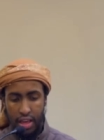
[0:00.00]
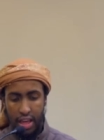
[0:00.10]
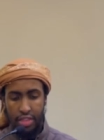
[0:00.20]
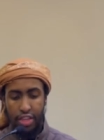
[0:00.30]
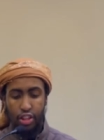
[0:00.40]

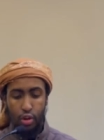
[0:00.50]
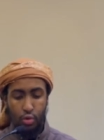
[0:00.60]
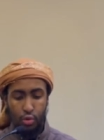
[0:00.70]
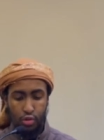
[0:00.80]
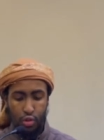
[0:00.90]
And they don't
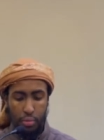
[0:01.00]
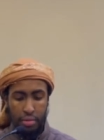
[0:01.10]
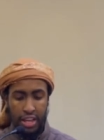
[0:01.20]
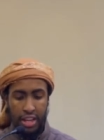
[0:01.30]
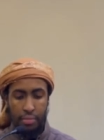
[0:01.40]
also
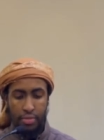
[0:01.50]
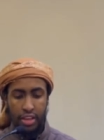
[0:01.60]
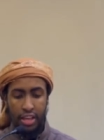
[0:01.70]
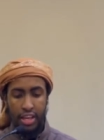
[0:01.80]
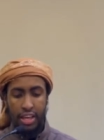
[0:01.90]
mean
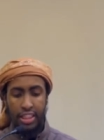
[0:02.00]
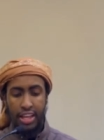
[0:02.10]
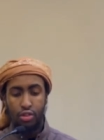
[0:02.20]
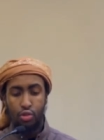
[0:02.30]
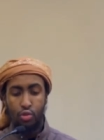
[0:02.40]

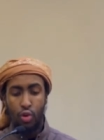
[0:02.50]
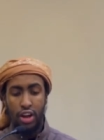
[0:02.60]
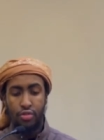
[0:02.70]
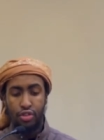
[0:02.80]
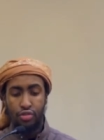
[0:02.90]
that you do
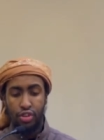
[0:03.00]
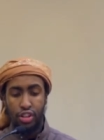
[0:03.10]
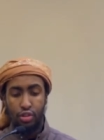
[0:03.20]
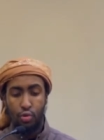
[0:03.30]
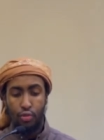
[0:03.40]

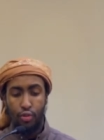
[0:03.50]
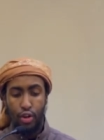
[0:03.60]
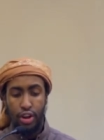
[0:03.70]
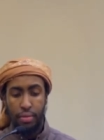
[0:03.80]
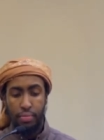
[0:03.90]
unrestricted kufr
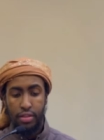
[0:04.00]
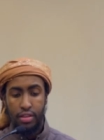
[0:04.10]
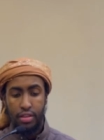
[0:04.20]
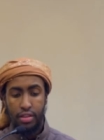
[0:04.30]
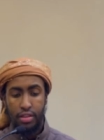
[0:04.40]
on him.
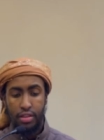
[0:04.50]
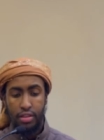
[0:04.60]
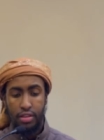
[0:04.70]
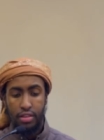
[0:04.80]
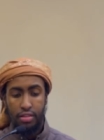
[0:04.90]

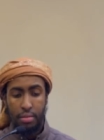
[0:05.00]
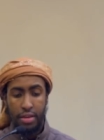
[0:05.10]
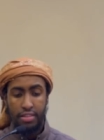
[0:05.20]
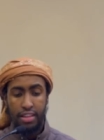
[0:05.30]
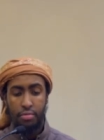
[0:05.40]
Does that
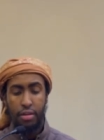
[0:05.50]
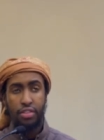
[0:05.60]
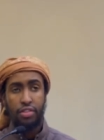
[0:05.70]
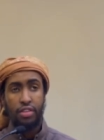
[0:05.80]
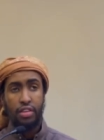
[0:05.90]
make sense,
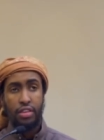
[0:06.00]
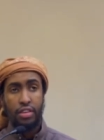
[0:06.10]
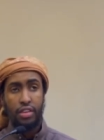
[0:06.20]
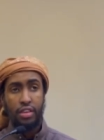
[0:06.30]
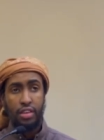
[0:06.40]
brothers?
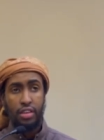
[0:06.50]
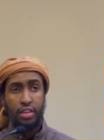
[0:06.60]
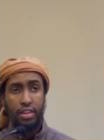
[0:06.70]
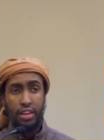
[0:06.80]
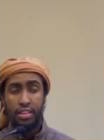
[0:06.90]

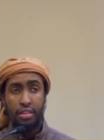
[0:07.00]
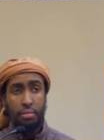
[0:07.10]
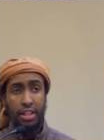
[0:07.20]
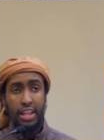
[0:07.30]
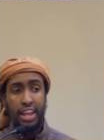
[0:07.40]
It doesn't
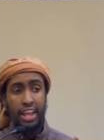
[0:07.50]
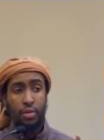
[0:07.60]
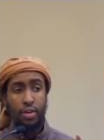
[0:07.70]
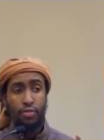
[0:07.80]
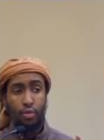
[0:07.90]
mean that in any
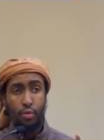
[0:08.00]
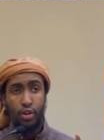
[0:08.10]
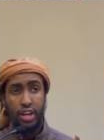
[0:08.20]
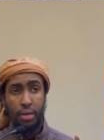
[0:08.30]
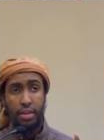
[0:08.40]
way, form, or
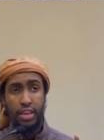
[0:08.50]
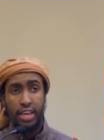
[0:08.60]
shape.